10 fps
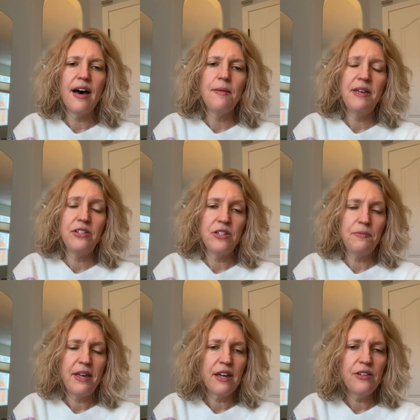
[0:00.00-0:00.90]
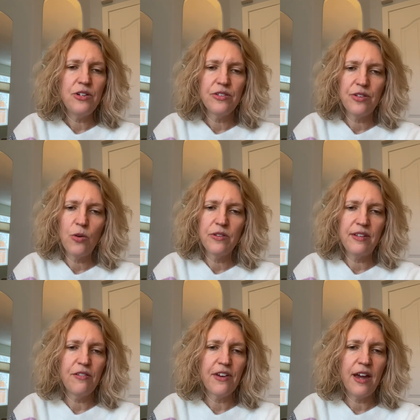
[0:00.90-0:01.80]
is just because your whole
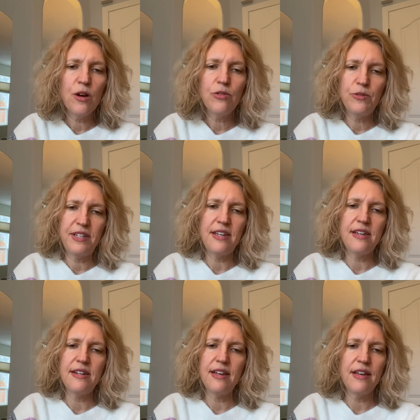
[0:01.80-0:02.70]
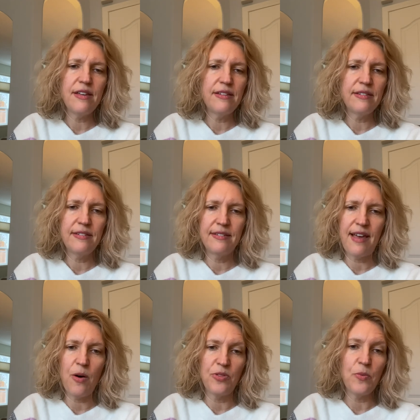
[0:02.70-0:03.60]
self-care routine is
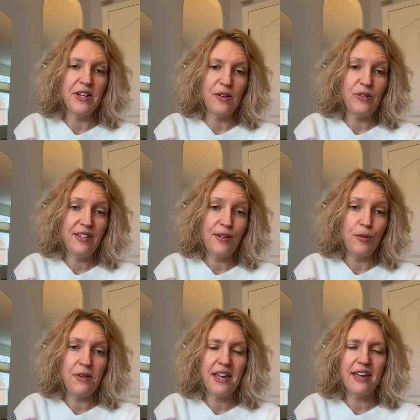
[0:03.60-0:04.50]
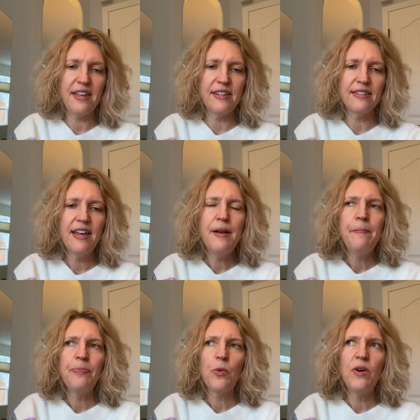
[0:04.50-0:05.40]
out the window too. Because
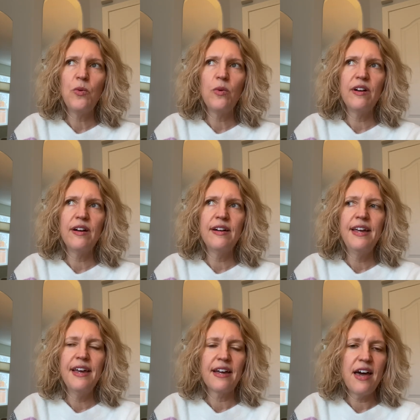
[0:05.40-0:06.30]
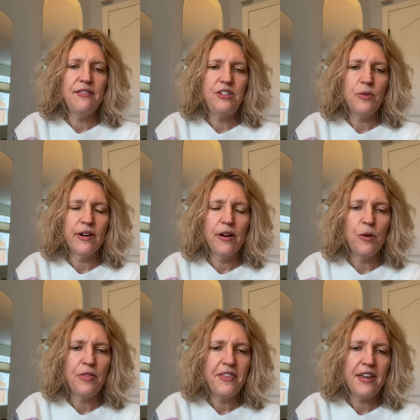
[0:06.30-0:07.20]
when we're kind of doing our
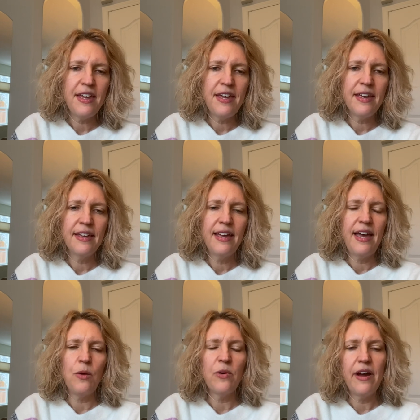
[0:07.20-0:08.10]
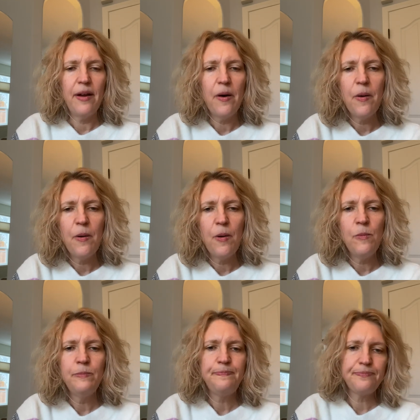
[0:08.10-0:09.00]
own thing, we're at
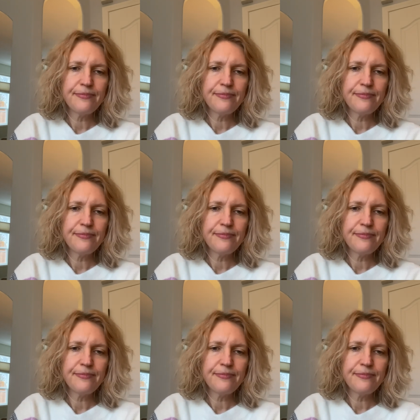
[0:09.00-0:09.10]
home,